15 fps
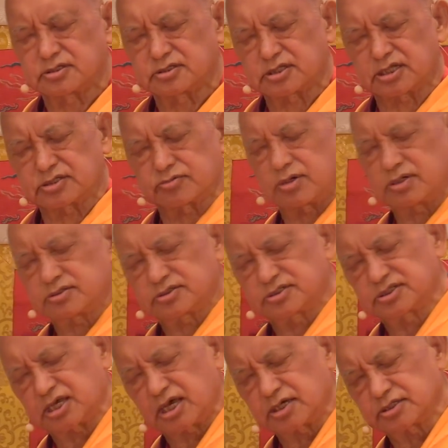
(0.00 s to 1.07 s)
there's one
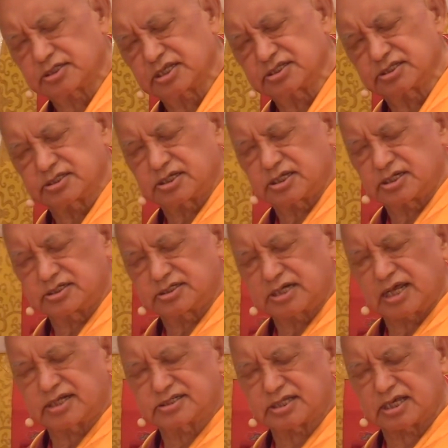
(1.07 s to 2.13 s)
side, this
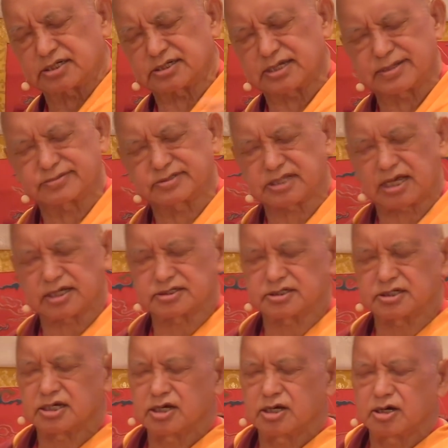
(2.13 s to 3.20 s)
right side, left side,
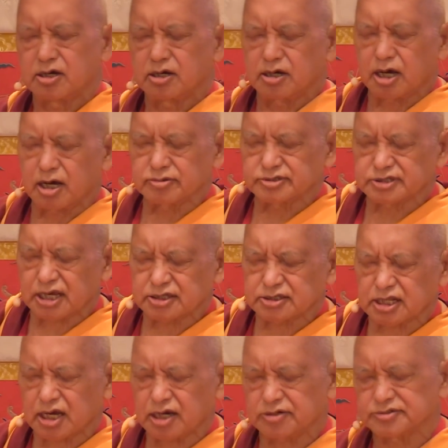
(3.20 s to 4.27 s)
outside
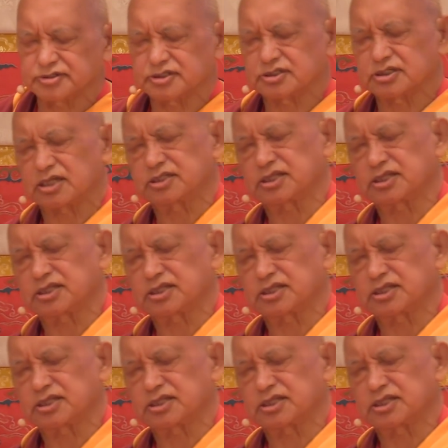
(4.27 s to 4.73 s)
the house. Then